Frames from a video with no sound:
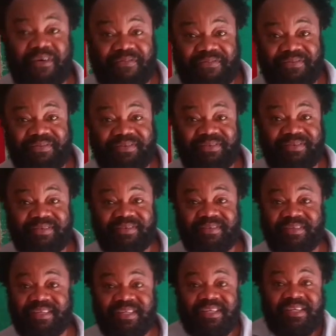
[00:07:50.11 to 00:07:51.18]

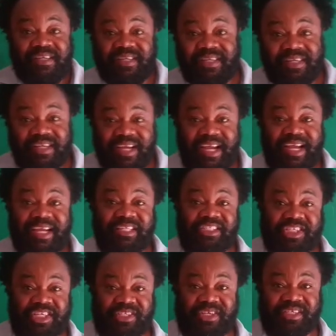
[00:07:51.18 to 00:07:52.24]

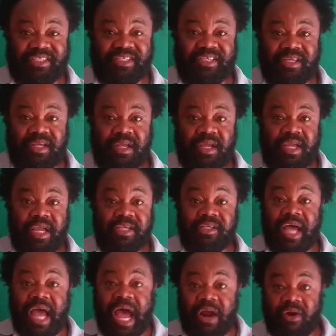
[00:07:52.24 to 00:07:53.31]
of Jesus?
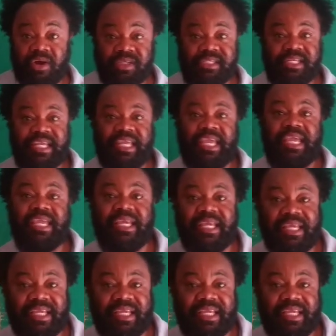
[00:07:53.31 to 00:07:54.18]
Is Herod the king.